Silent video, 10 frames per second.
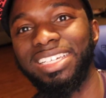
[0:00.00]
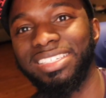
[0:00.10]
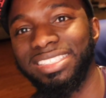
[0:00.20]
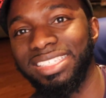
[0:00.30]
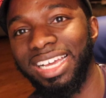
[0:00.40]

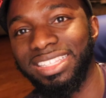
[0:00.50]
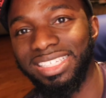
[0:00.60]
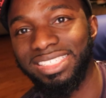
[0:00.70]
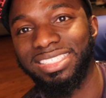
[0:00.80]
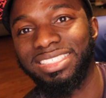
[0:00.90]
Y'all see how
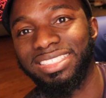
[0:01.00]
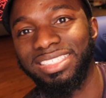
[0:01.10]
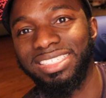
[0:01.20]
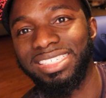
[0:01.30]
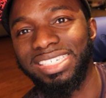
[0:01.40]
thick it is?
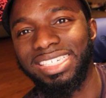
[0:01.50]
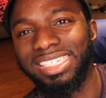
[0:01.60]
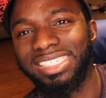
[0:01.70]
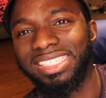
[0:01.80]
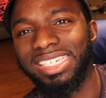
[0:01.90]

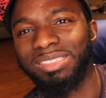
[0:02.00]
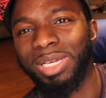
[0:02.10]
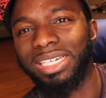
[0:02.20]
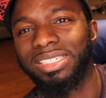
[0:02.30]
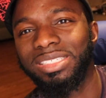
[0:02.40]
He said it's
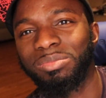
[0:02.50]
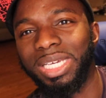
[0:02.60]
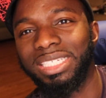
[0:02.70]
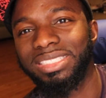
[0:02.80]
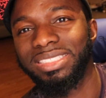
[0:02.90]
about 100
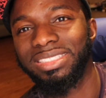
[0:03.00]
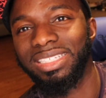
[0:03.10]
pages.